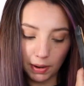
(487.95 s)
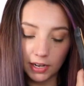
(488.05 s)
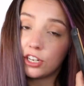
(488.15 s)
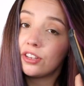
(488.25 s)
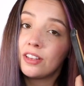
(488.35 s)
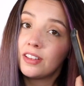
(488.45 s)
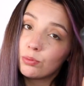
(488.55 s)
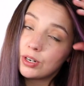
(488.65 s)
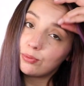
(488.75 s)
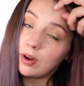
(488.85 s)
I do think this
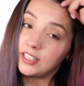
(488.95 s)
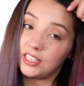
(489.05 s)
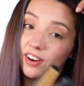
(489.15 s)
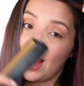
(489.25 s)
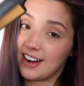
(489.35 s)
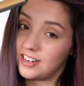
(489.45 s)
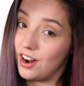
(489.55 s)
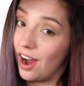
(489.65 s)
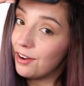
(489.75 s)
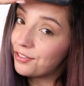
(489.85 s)
would have worked if I had
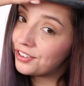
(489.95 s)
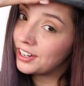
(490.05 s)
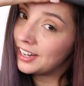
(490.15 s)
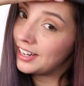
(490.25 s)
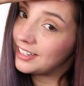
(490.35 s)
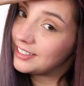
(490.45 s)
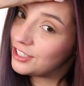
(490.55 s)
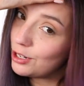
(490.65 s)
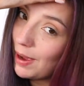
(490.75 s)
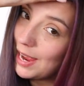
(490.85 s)
enough
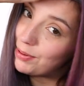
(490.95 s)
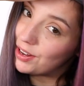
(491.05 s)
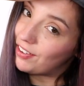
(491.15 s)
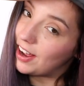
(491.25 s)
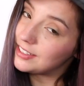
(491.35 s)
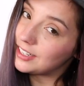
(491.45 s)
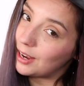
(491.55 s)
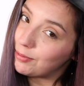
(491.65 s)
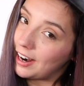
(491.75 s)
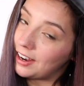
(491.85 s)
tissue paper the first
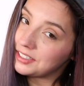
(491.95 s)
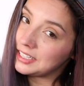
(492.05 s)
time around,